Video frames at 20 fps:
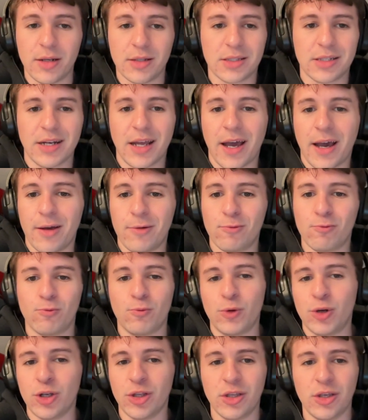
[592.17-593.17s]
It's not
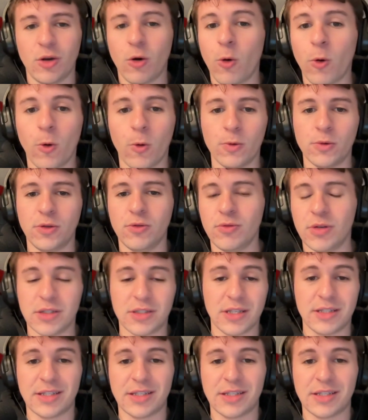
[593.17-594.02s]
really whole units.